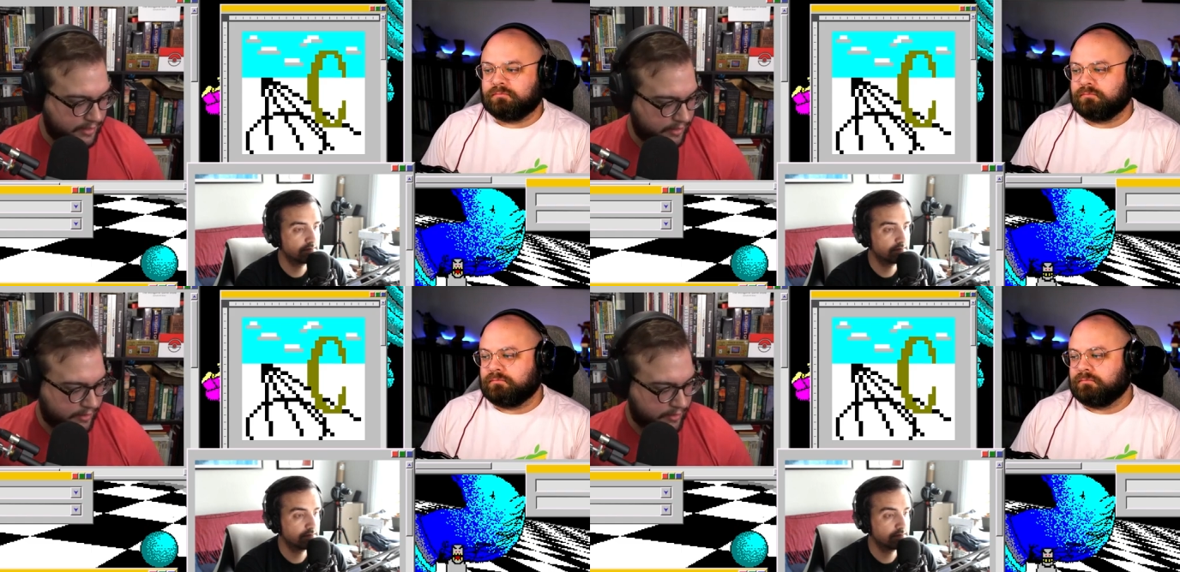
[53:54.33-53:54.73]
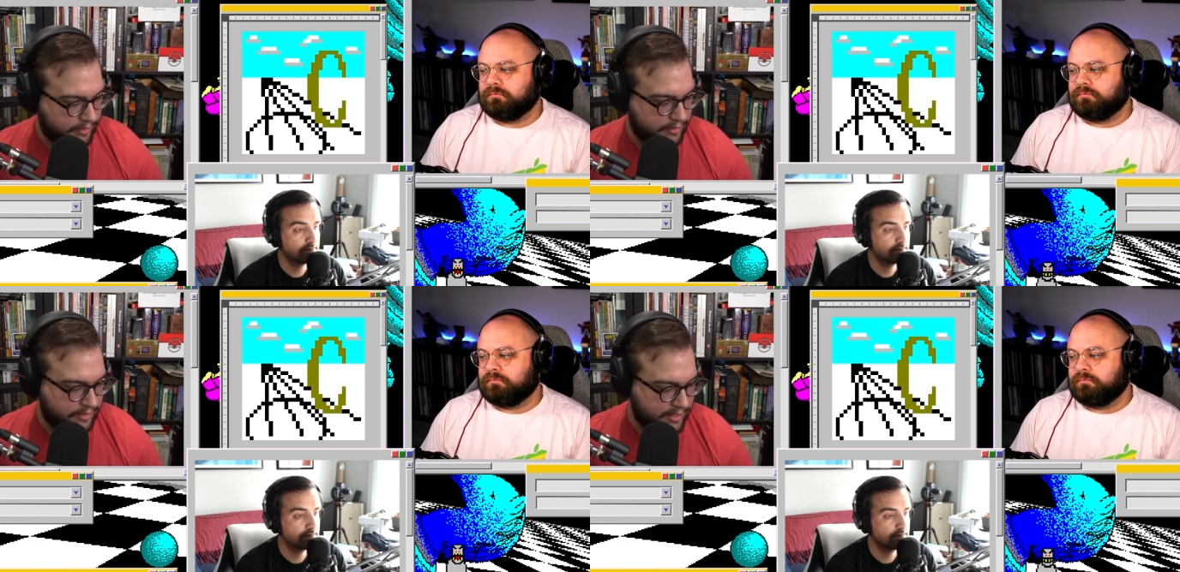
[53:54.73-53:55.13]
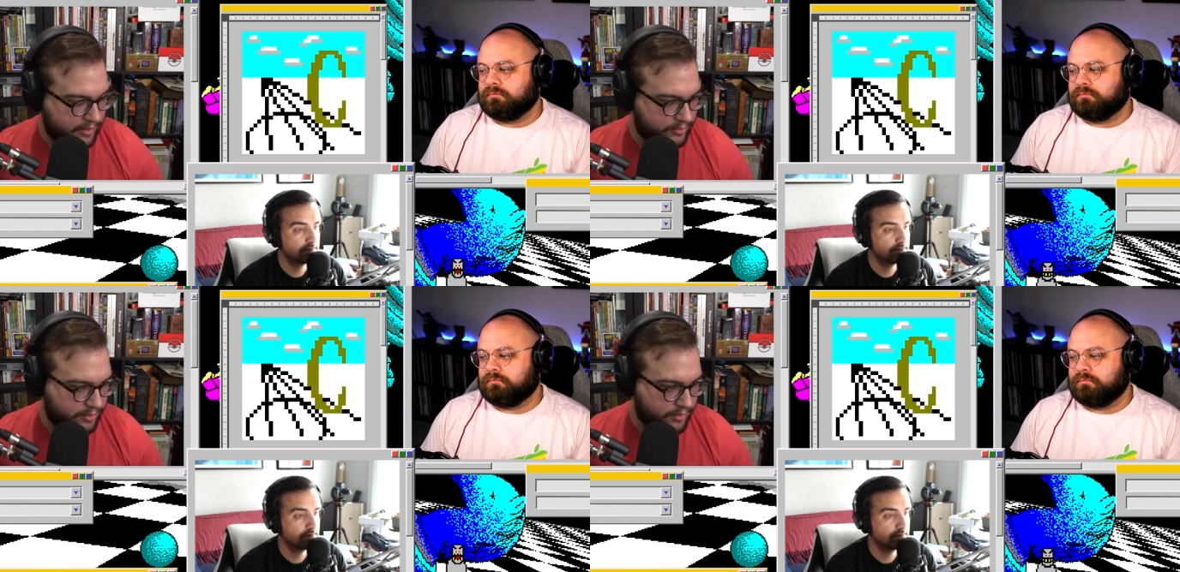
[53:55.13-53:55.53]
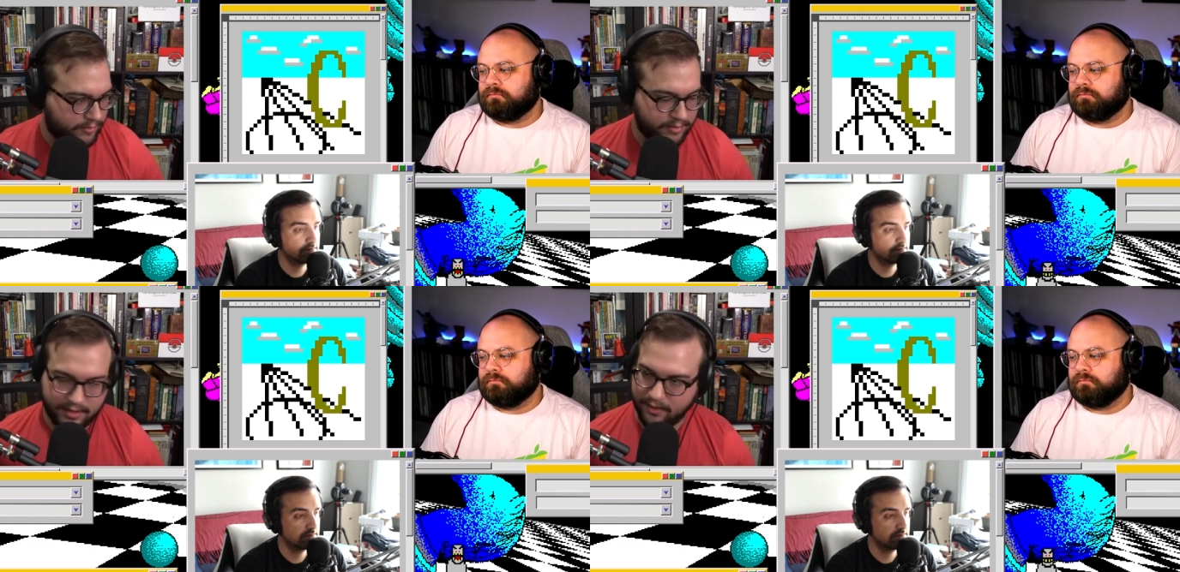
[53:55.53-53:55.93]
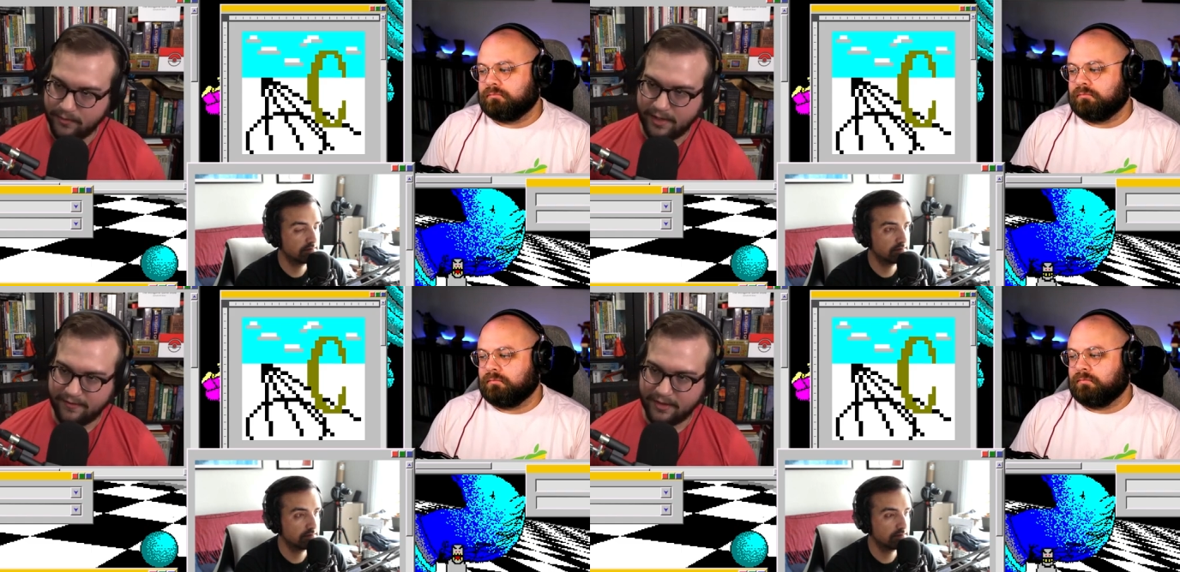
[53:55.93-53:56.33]
Speaker 1: the hit the outro. Anyone
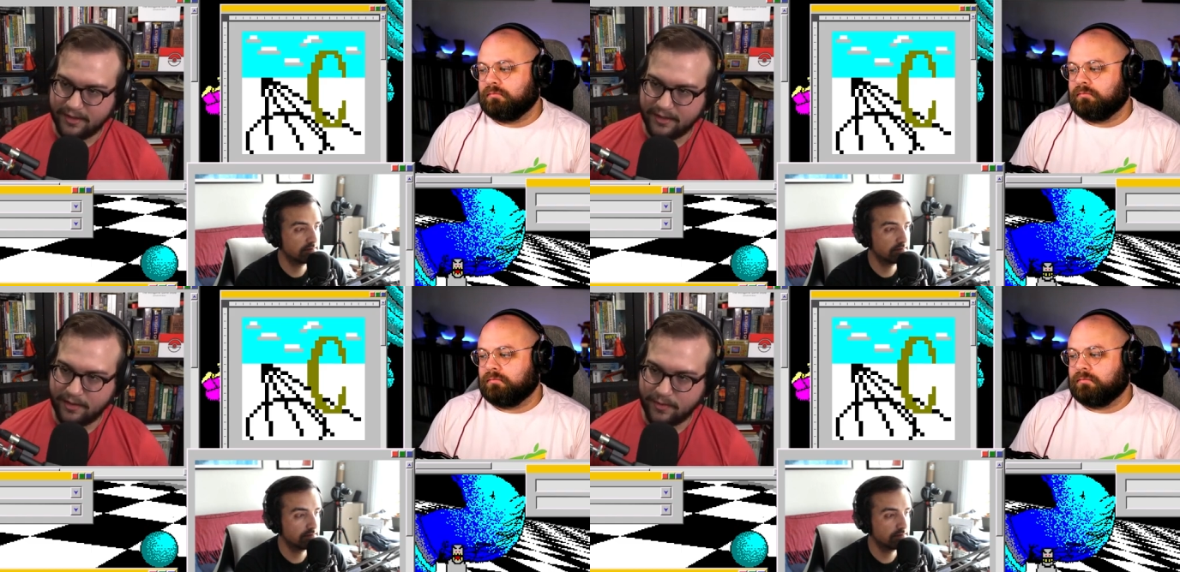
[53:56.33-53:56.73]
have anything they want